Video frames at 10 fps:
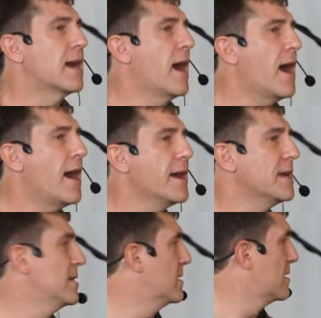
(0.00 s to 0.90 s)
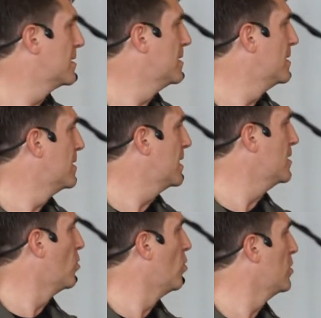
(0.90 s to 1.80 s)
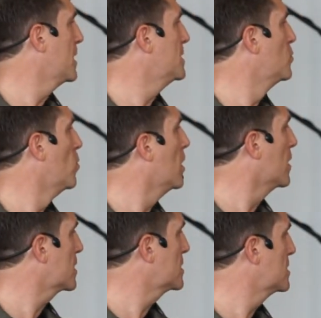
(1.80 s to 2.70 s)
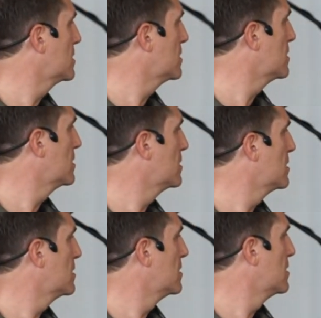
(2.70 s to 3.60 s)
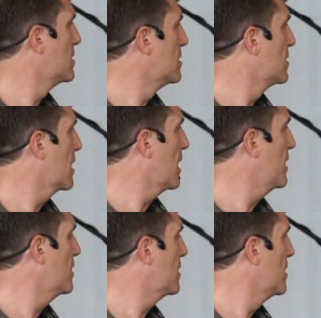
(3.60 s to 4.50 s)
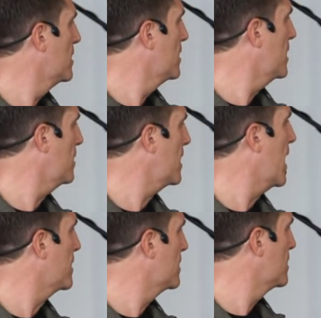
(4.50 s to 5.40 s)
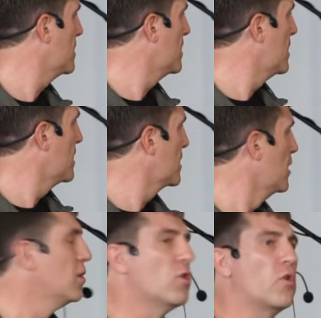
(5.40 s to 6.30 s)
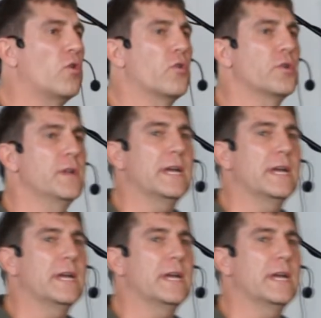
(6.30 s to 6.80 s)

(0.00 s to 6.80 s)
kind in all his works. Okay? Hear that. The Lord